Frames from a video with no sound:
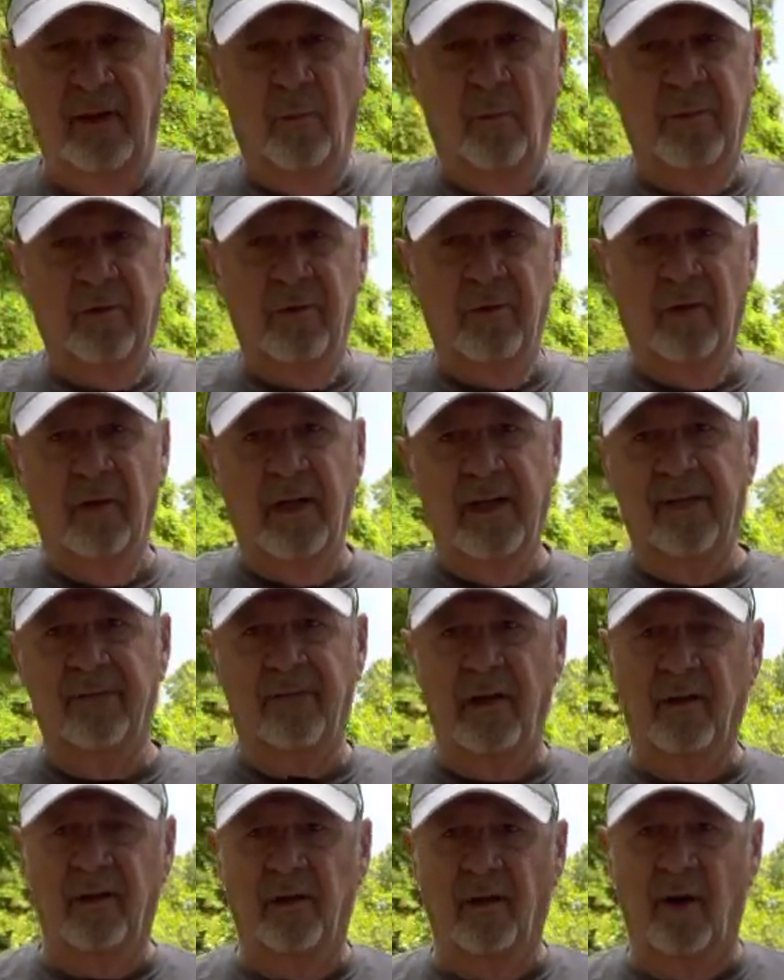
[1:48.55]
with your
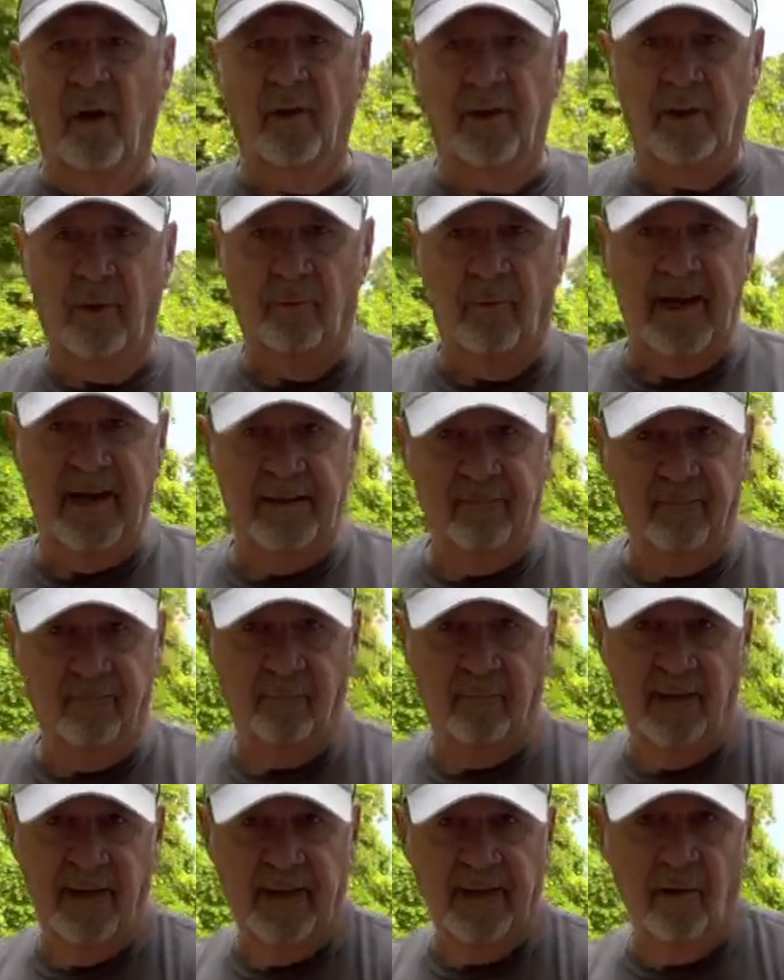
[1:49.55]
left or, or your right,
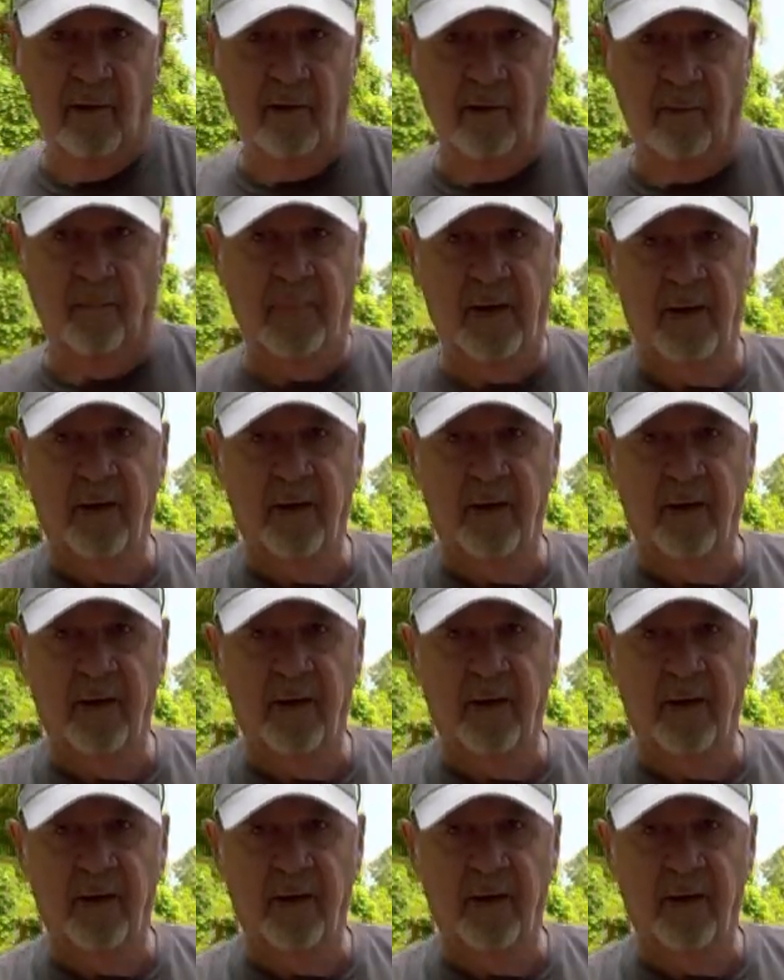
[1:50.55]
right arm.